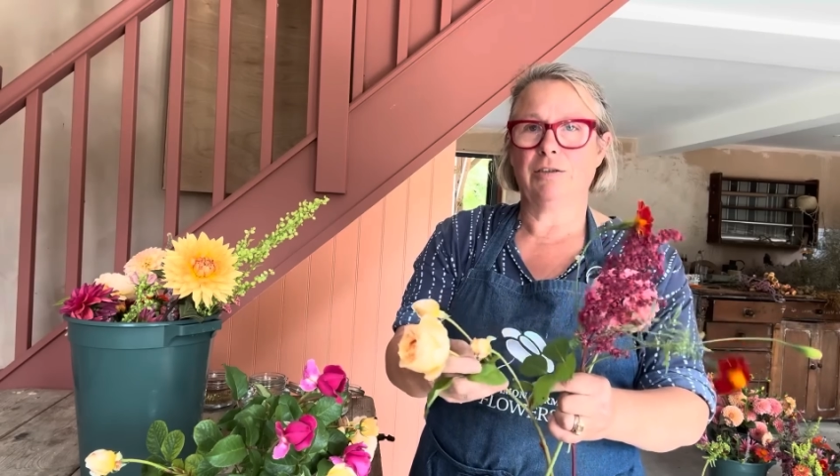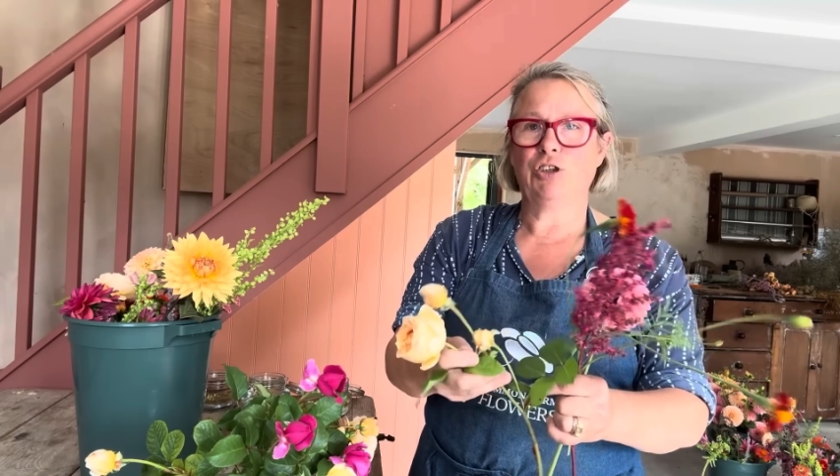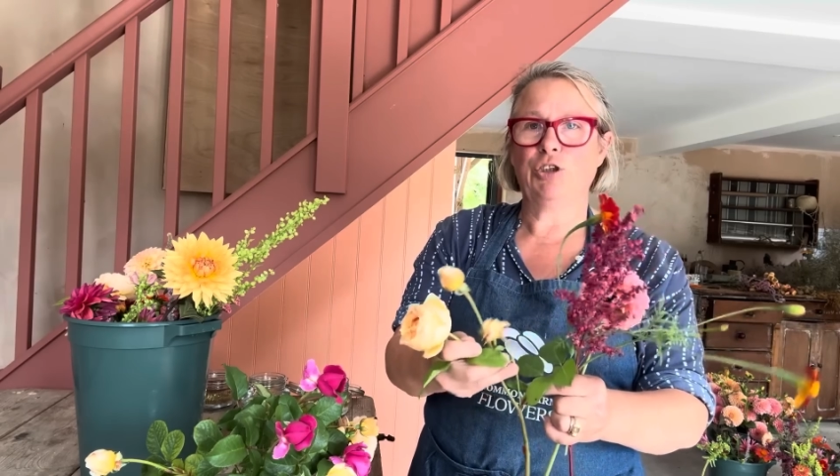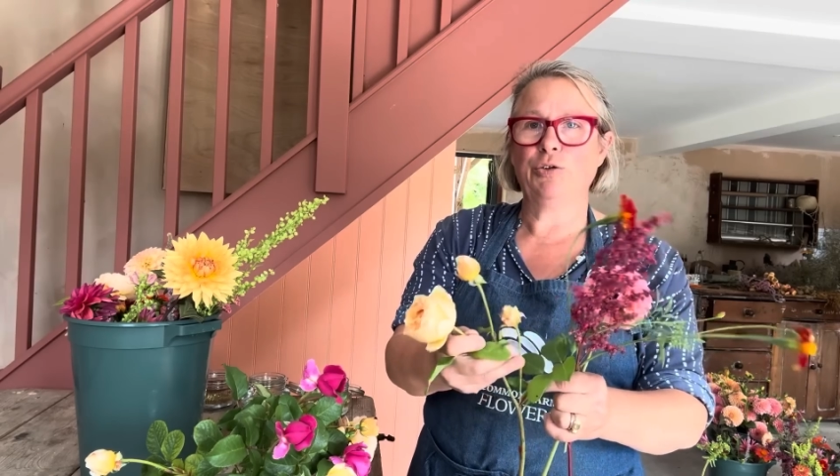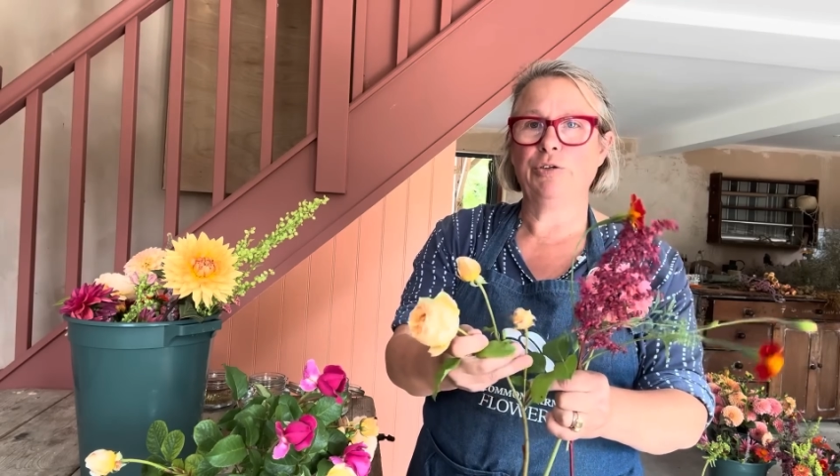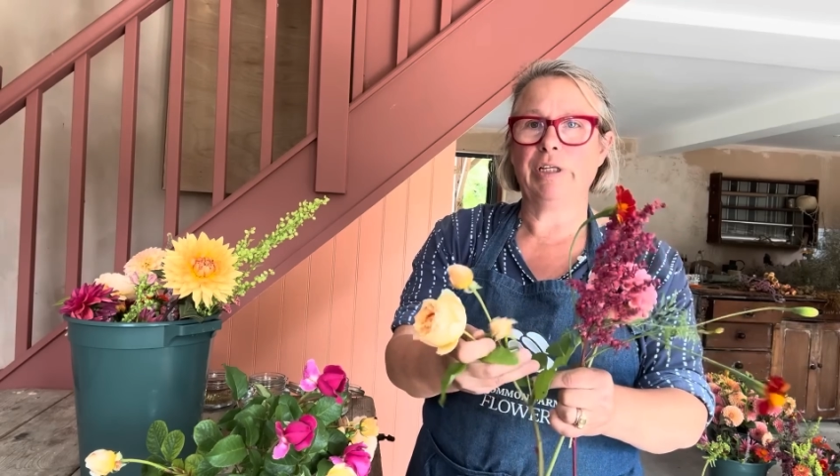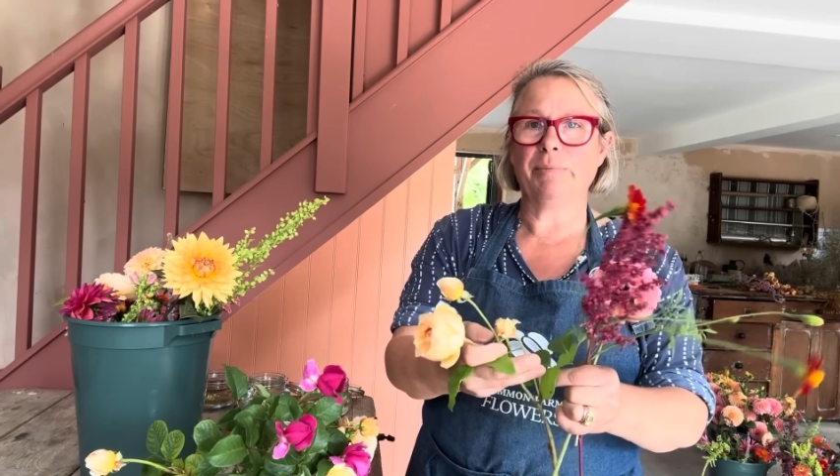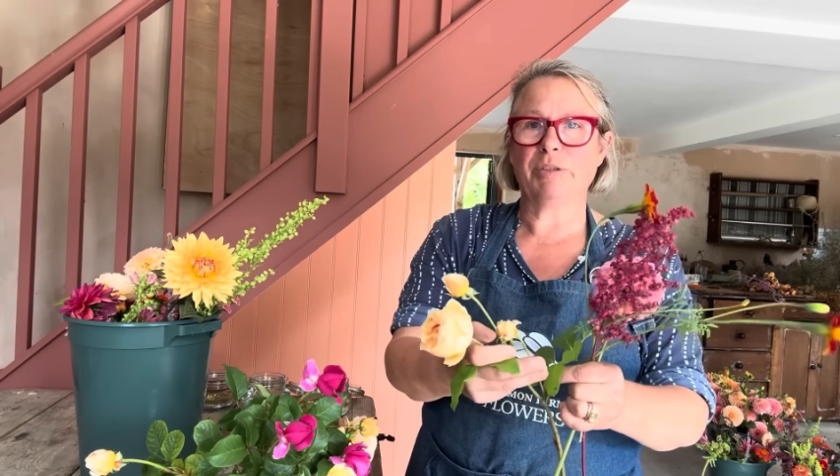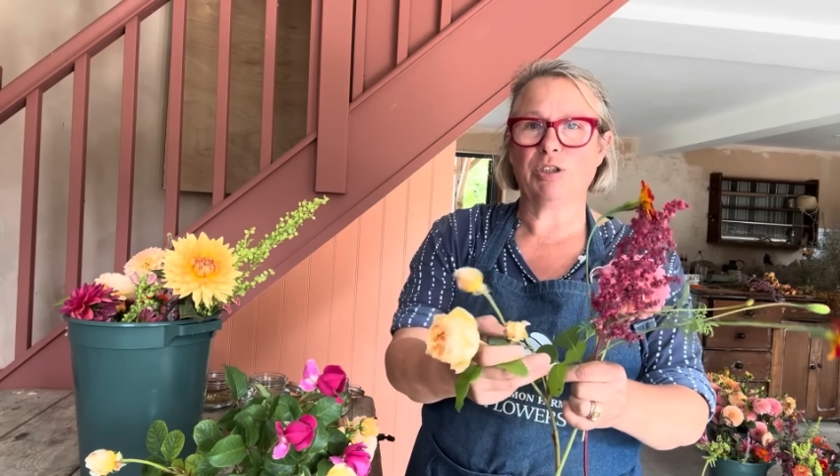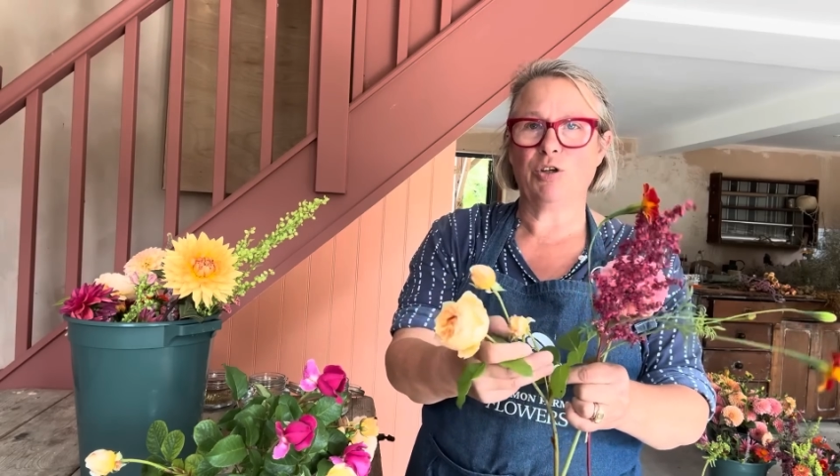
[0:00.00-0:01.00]
Jude the
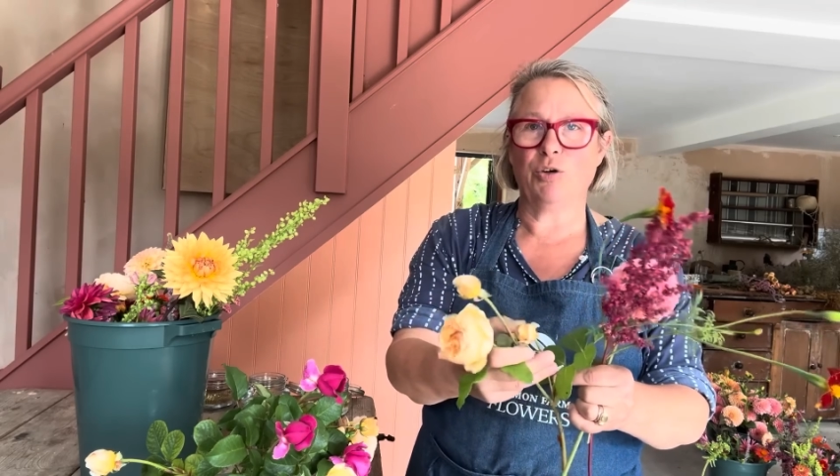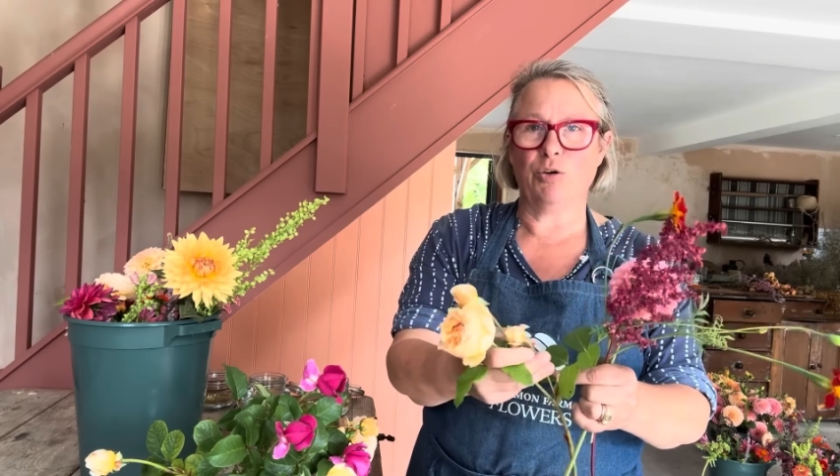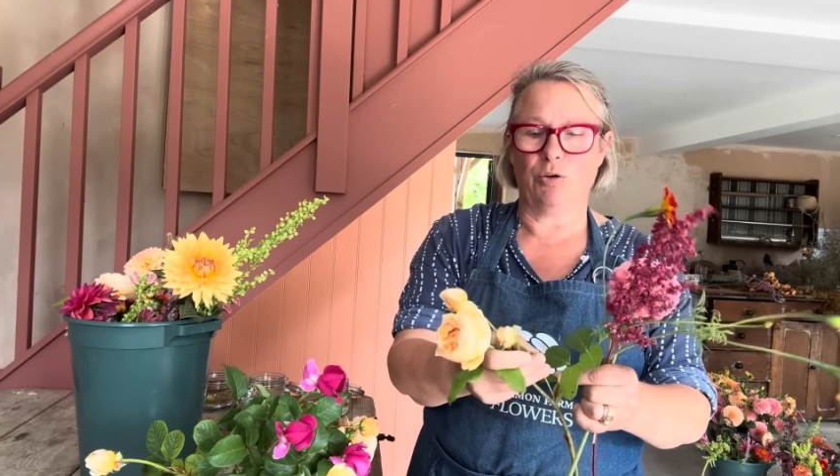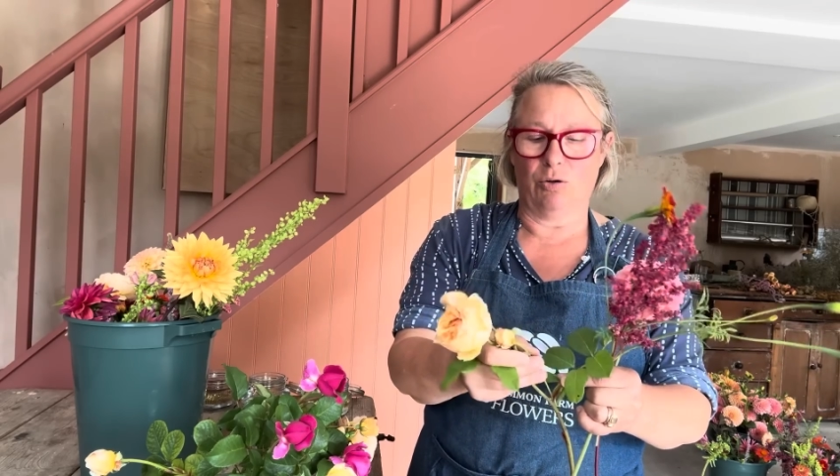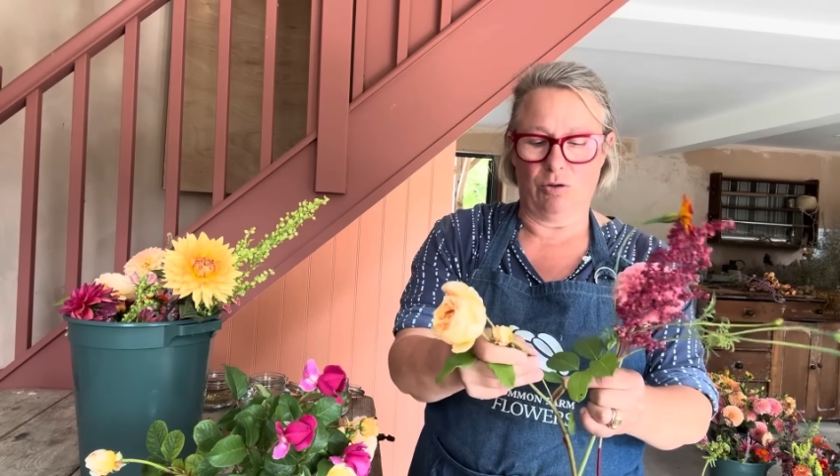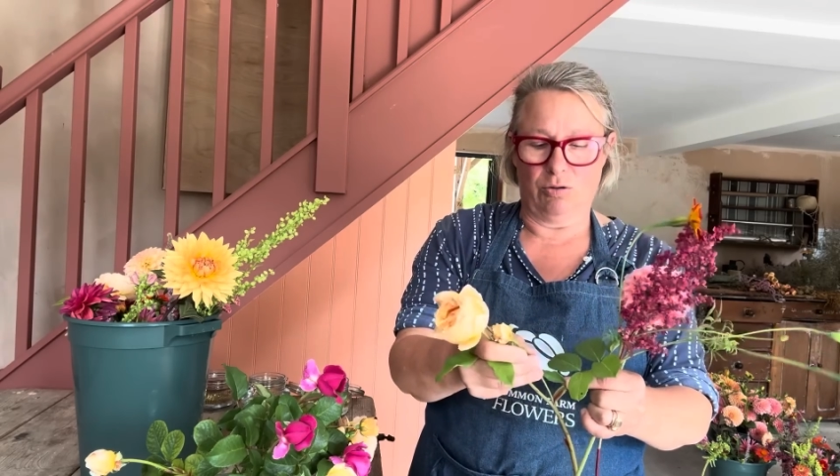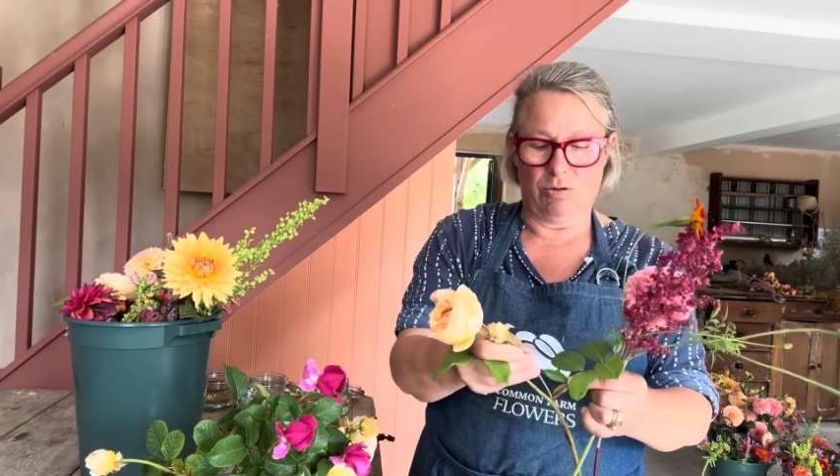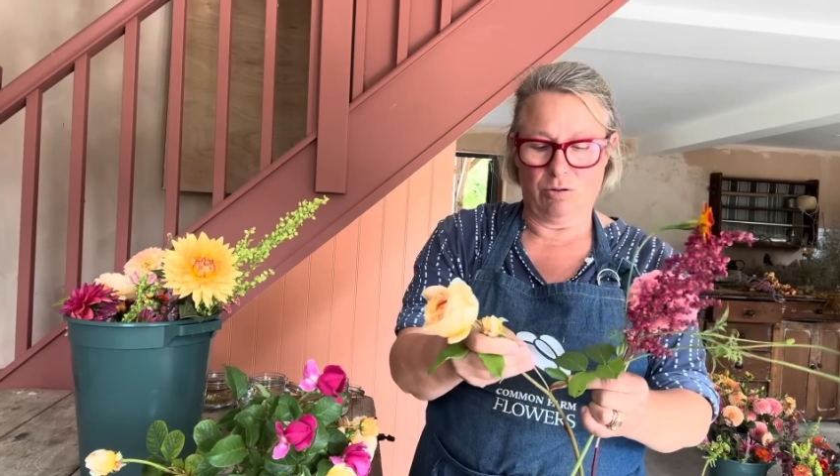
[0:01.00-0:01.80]
Obscure.